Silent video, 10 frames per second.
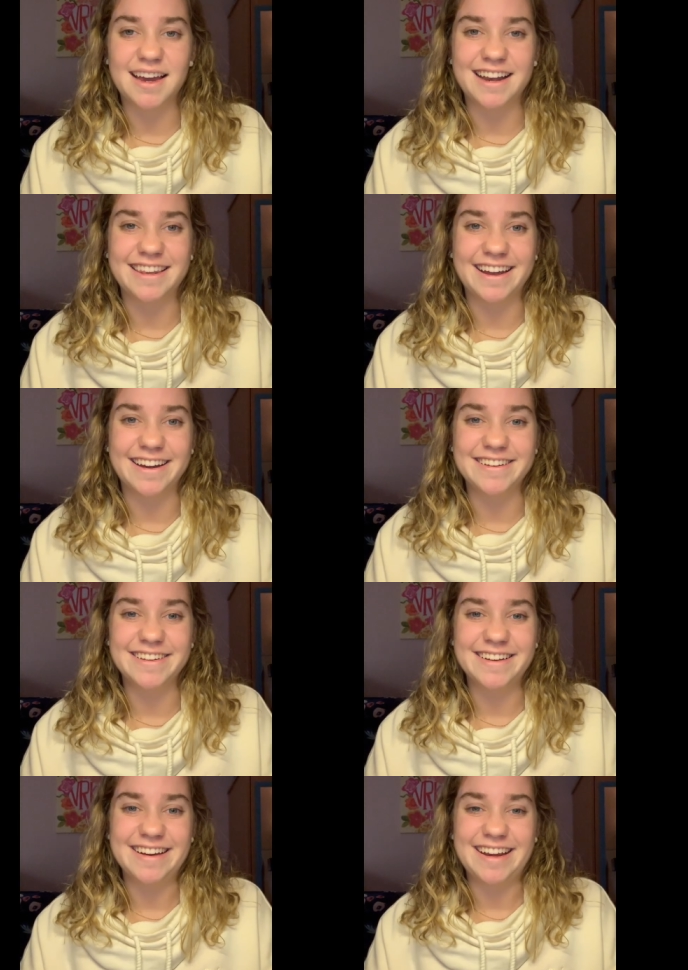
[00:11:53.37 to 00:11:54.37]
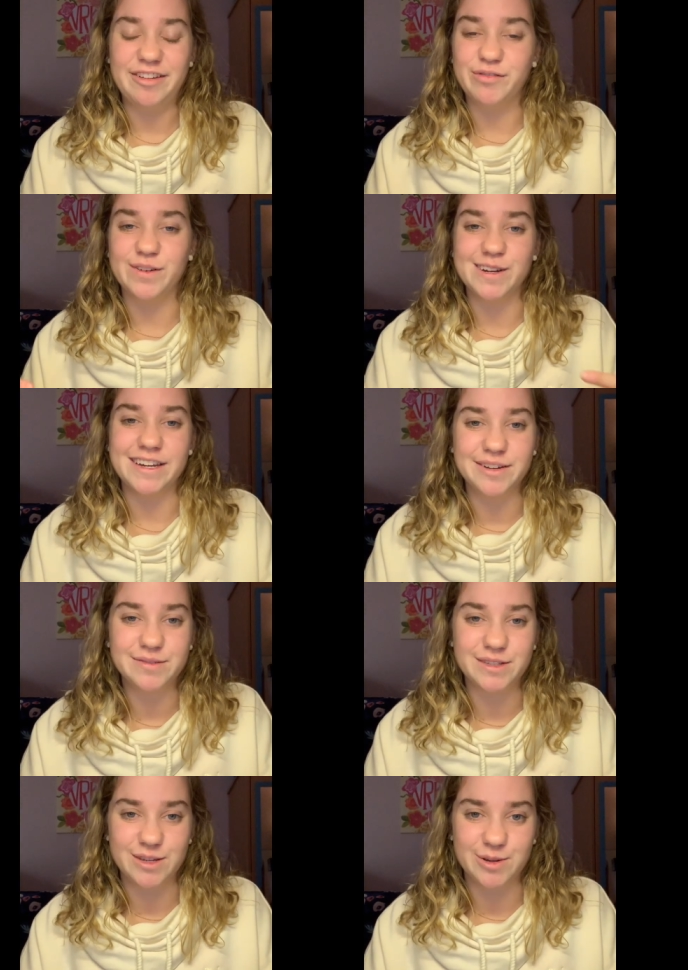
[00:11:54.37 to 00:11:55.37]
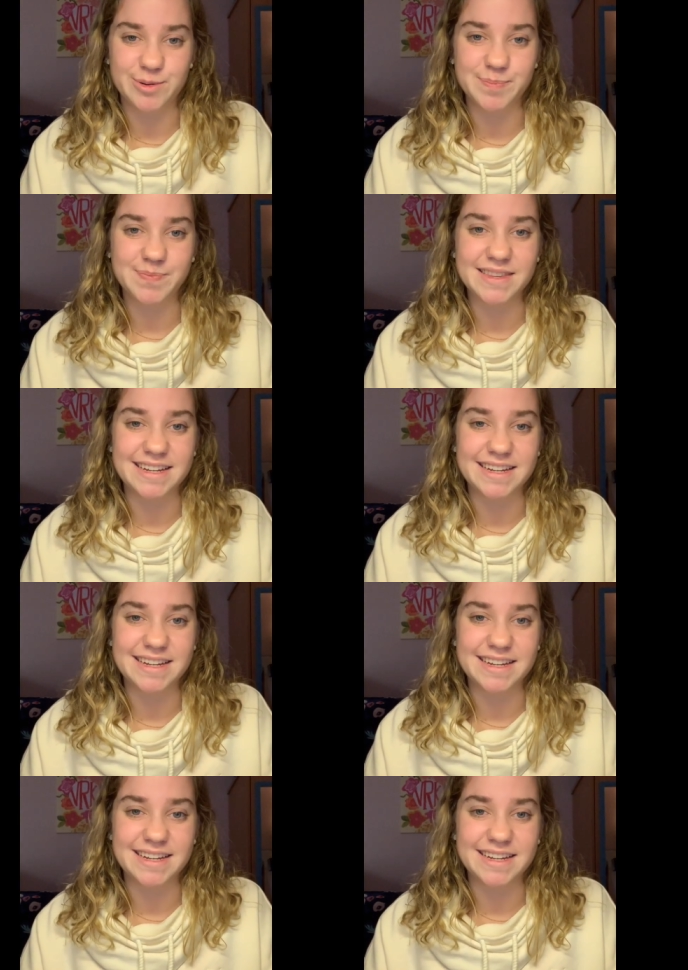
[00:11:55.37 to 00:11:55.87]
and that He forgives you,